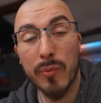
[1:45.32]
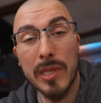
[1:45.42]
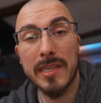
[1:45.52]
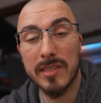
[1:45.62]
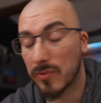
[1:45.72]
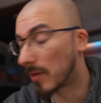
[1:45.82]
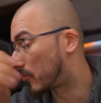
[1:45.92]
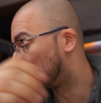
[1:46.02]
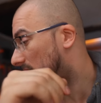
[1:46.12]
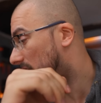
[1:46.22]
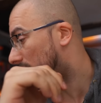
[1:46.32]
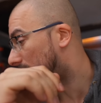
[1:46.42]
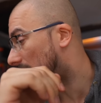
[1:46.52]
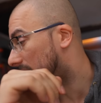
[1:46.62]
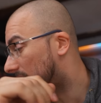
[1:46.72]
I really do appreciate the
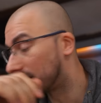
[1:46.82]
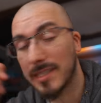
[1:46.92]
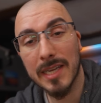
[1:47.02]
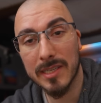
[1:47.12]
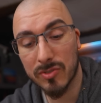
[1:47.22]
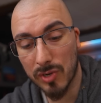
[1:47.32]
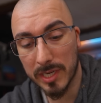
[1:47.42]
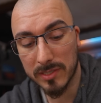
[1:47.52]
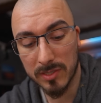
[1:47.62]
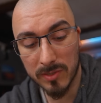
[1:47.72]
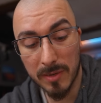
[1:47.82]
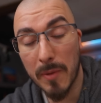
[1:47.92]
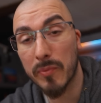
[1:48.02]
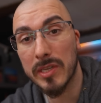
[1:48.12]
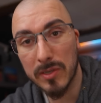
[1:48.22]
fact that DJI is trying to come
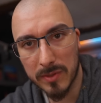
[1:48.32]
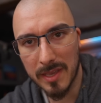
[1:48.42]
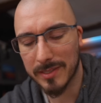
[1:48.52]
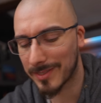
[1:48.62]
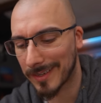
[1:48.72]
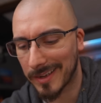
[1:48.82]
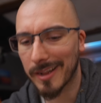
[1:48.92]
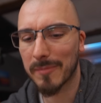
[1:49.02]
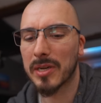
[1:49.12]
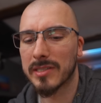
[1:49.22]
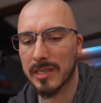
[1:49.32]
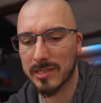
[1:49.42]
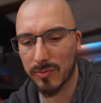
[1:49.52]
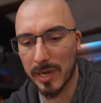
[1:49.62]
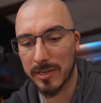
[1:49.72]
up with new things that can help us
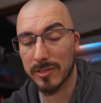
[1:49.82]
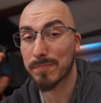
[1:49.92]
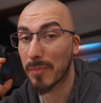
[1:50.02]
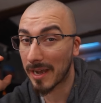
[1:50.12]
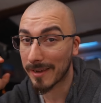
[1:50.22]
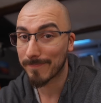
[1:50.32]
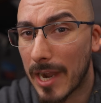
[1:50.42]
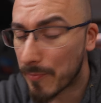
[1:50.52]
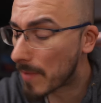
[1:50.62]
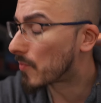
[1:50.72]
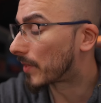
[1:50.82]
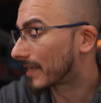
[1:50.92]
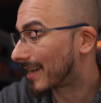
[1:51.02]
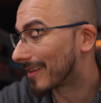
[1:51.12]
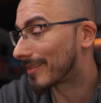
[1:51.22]
as creators. But I remember when
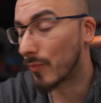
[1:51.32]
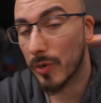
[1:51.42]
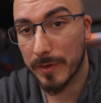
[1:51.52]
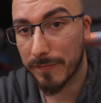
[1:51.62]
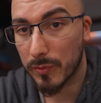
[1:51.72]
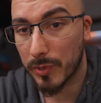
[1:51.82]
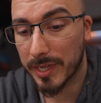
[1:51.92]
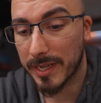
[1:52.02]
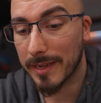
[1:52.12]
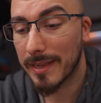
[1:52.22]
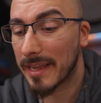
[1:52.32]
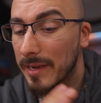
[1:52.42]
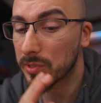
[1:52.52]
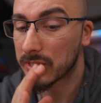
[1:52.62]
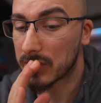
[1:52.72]
I got the Ronin 40 and
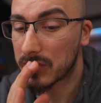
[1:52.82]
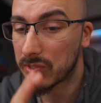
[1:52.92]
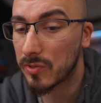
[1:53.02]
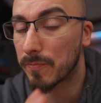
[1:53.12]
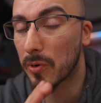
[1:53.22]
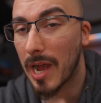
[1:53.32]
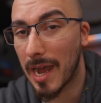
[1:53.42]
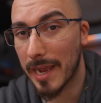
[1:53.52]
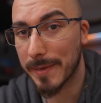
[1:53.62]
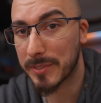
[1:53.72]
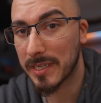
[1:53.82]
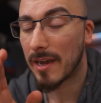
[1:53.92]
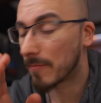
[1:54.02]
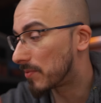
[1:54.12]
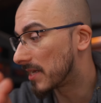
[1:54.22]
I was super hyped
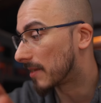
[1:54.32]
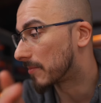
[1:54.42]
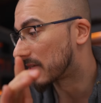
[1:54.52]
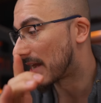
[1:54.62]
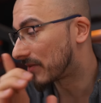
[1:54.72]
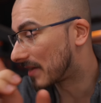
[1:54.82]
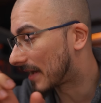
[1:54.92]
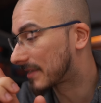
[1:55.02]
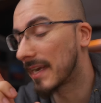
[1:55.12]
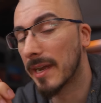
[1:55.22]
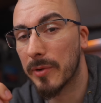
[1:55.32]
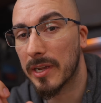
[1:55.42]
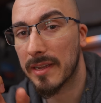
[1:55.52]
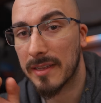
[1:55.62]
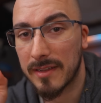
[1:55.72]
on being able to have that
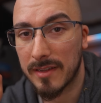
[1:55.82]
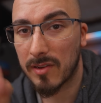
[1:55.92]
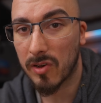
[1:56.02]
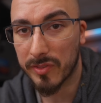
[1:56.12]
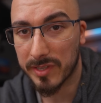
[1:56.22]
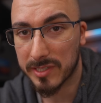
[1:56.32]
camera on the